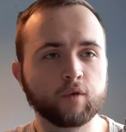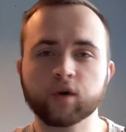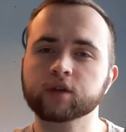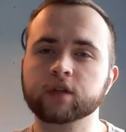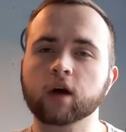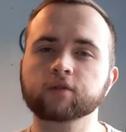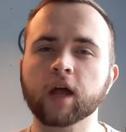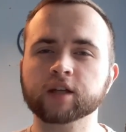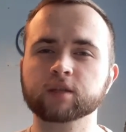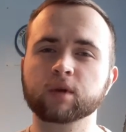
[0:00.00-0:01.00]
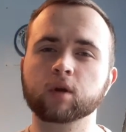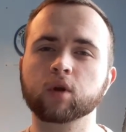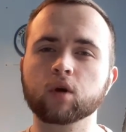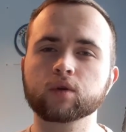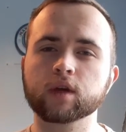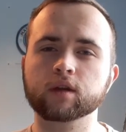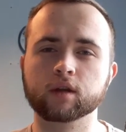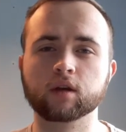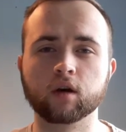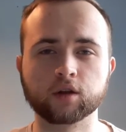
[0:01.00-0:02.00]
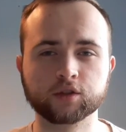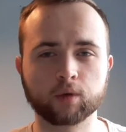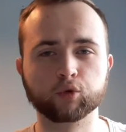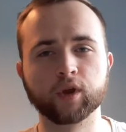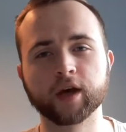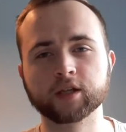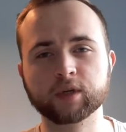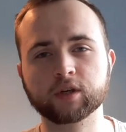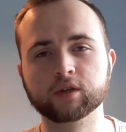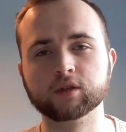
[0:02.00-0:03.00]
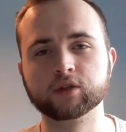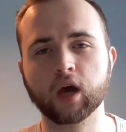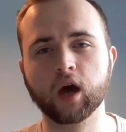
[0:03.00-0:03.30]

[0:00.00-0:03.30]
Firstly, I've not actually been uploading in the last couple of days because